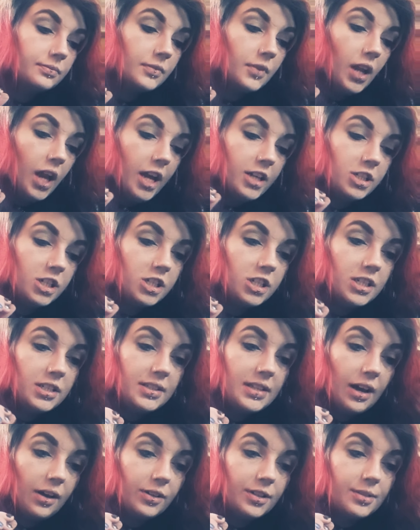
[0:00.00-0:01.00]
And she
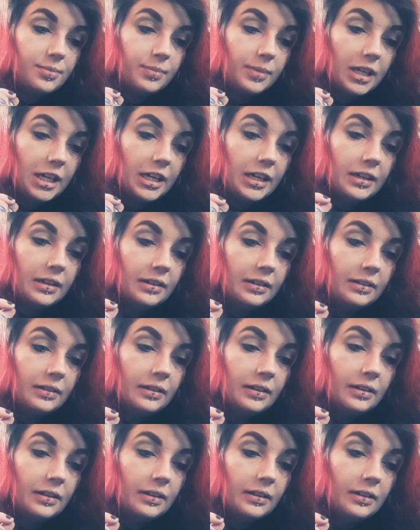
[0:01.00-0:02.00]
tells me,
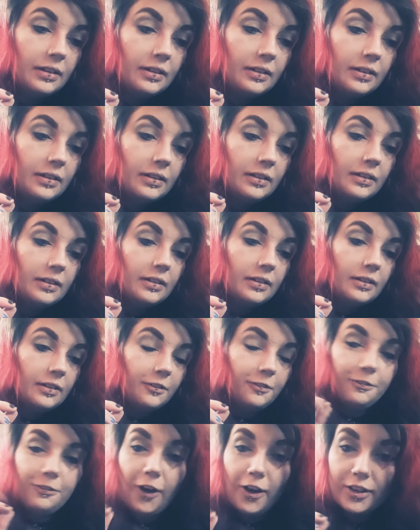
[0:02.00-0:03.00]

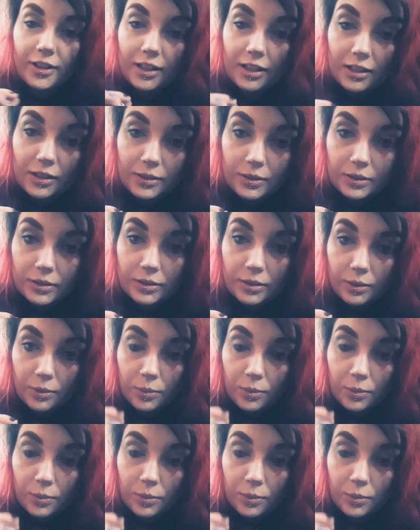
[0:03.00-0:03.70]
"Fuck you,